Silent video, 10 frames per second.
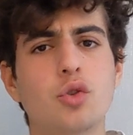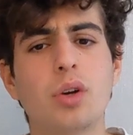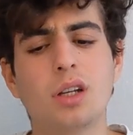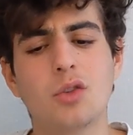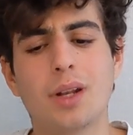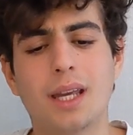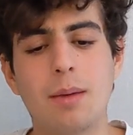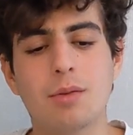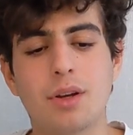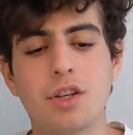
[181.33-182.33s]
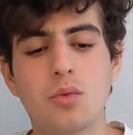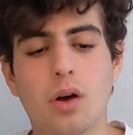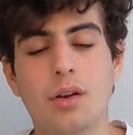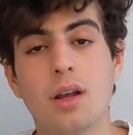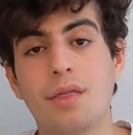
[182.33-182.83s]
to realise when I came to my new
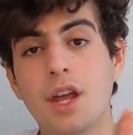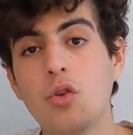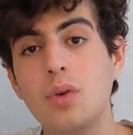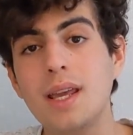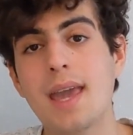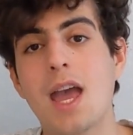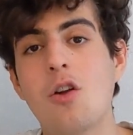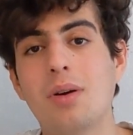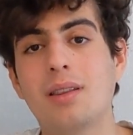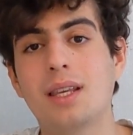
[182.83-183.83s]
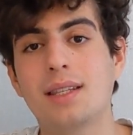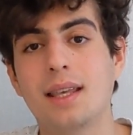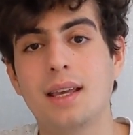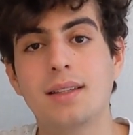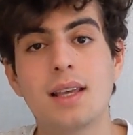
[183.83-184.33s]
one, they don't really care about these
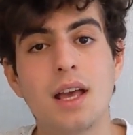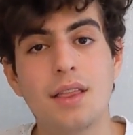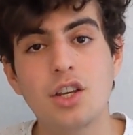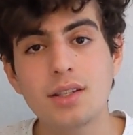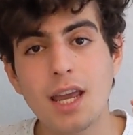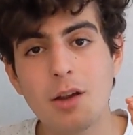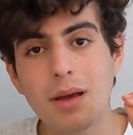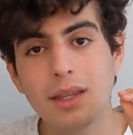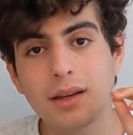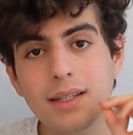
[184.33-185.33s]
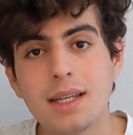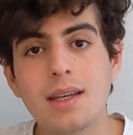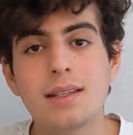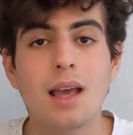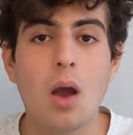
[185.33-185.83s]
things, they just care about the
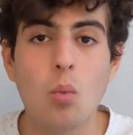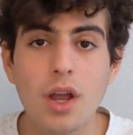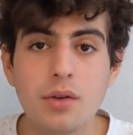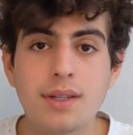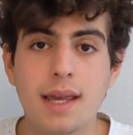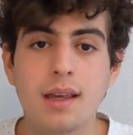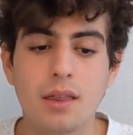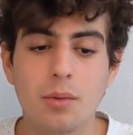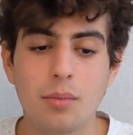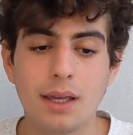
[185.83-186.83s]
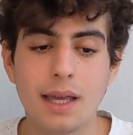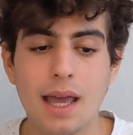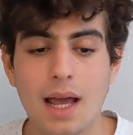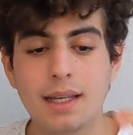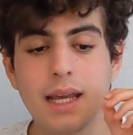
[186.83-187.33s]
ideas and where you take them.
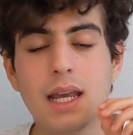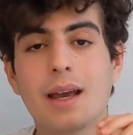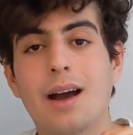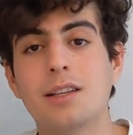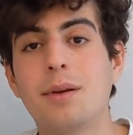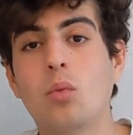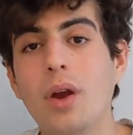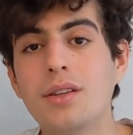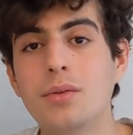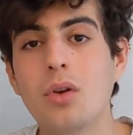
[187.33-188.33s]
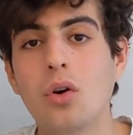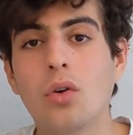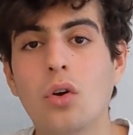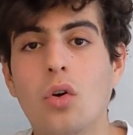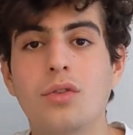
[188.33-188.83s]
And here, I spent way too
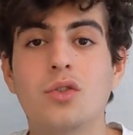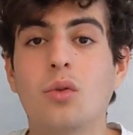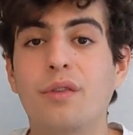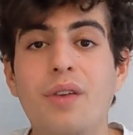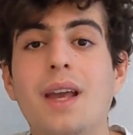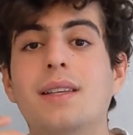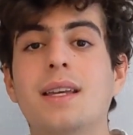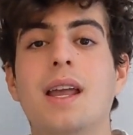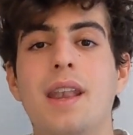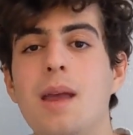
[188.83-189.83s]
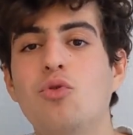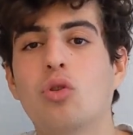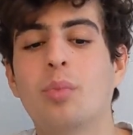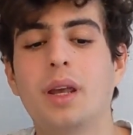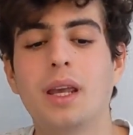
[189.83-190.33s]
long on sort of flexing and name
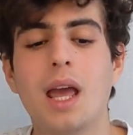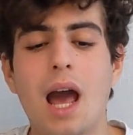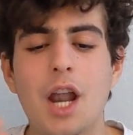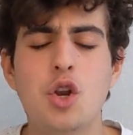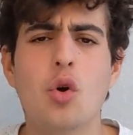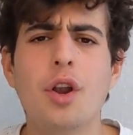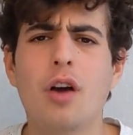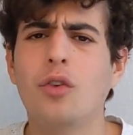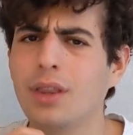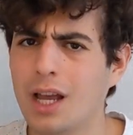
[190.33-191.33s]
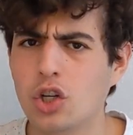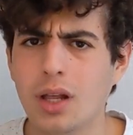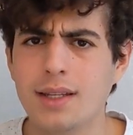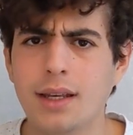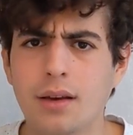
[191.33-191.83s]
dropping and not enough on the actual
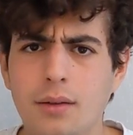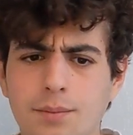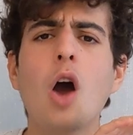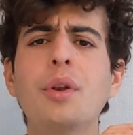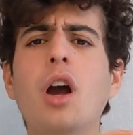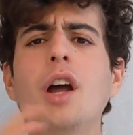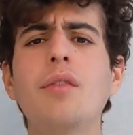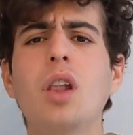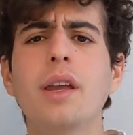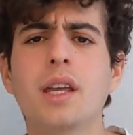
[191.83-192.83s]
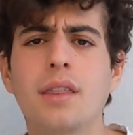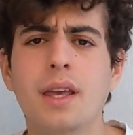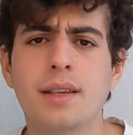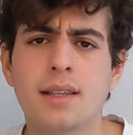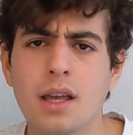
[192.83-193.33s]
idea. I would kind of liken
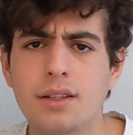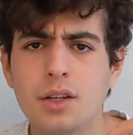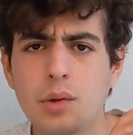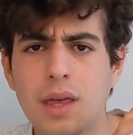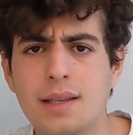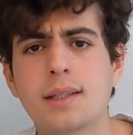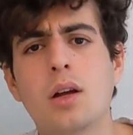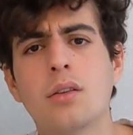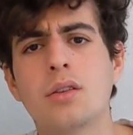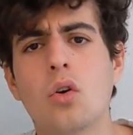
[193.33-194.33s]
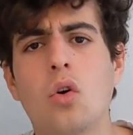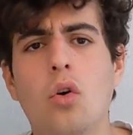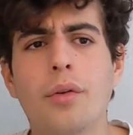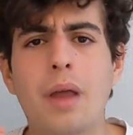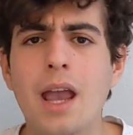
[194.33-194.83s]
this to their stance
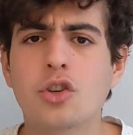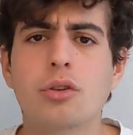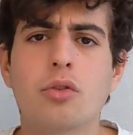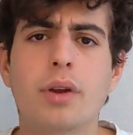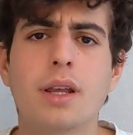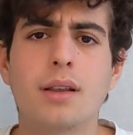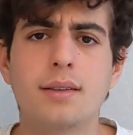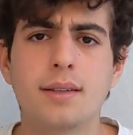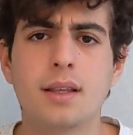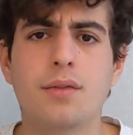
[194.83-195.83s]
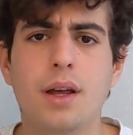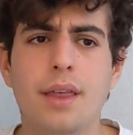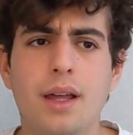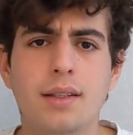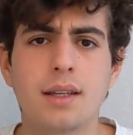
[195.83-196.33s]
on extracurriculars and stuff like
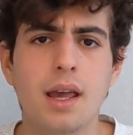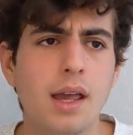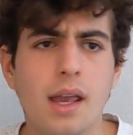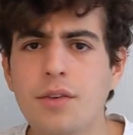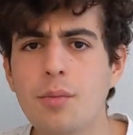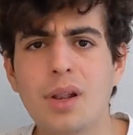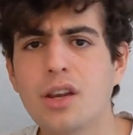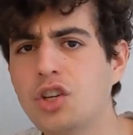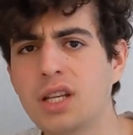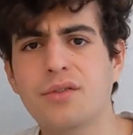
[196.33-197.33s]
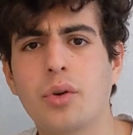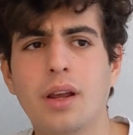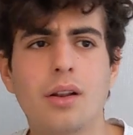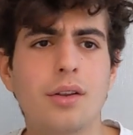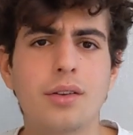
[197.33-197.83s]
that. If you play chess for
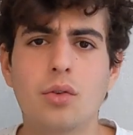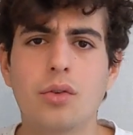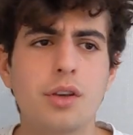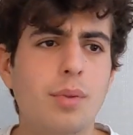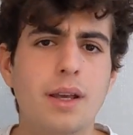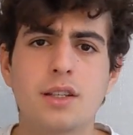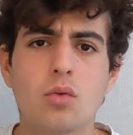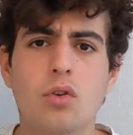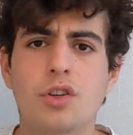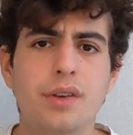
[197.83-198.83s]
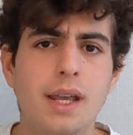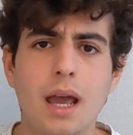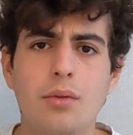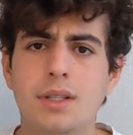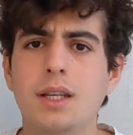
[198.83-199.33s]
England or you play squash for your
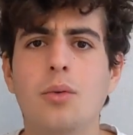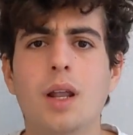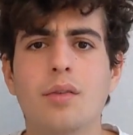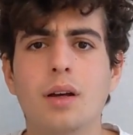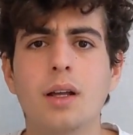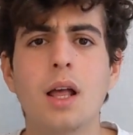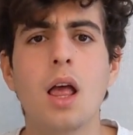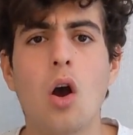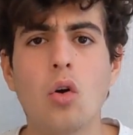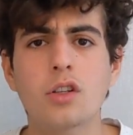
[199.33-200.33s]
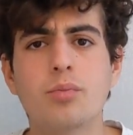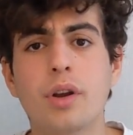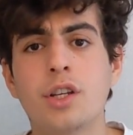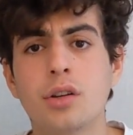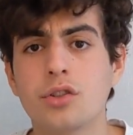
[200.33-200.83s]
county or whatever,
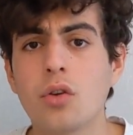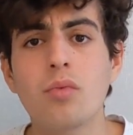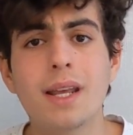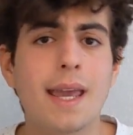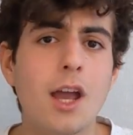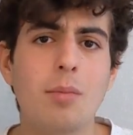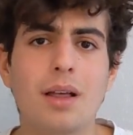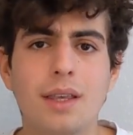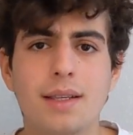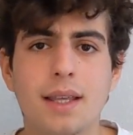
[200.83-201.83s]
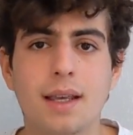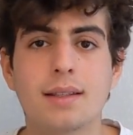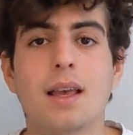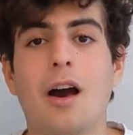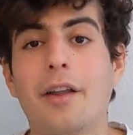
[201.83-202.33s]
Oxbridge don't really care about these
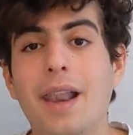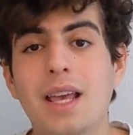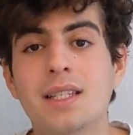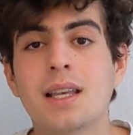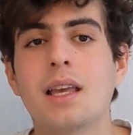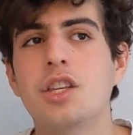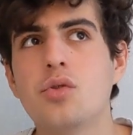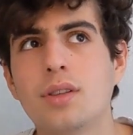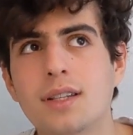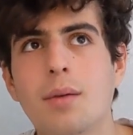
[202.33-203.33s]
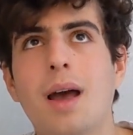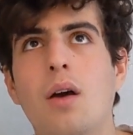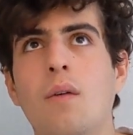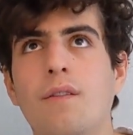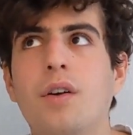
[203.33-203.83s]
things unless you can
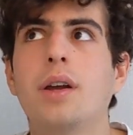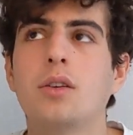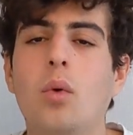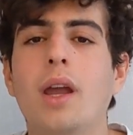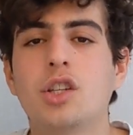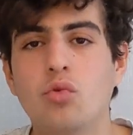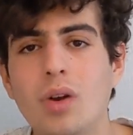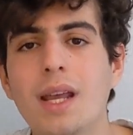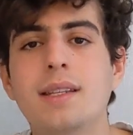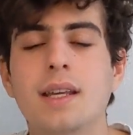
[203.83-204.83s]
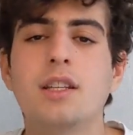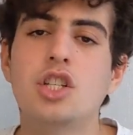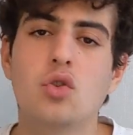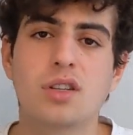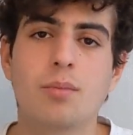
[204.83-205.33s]
somehow find a way to relate it
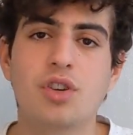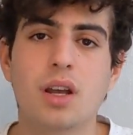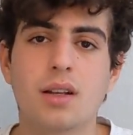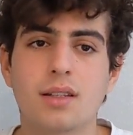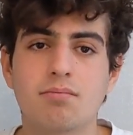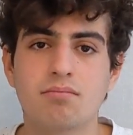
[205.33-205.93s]
to your subject.